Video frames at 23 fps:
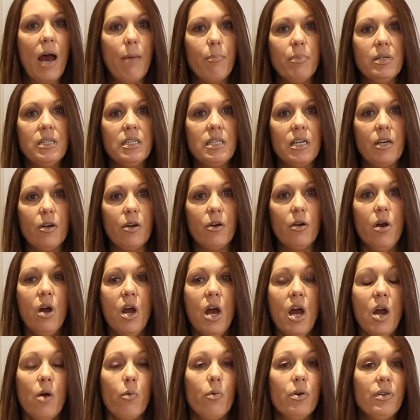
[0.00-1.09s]
happens here
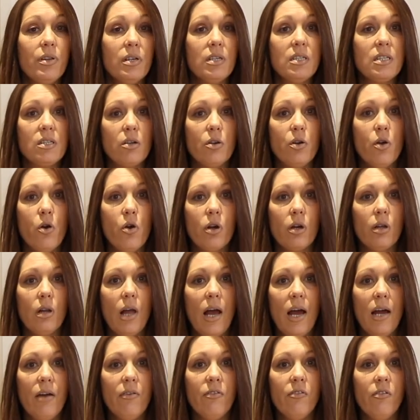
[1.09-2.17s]
with us on Hook
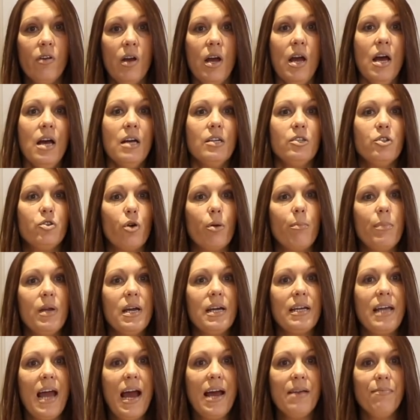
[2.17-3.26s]
Life, join me
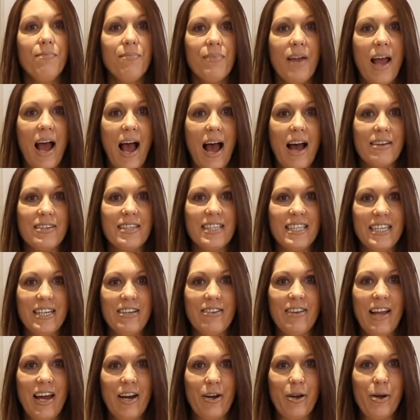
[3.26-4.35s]
again. I'll see
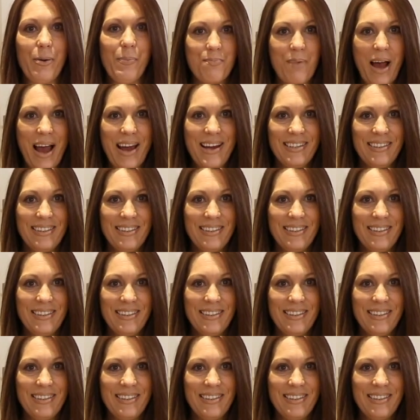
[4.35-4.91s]
you later. Bye.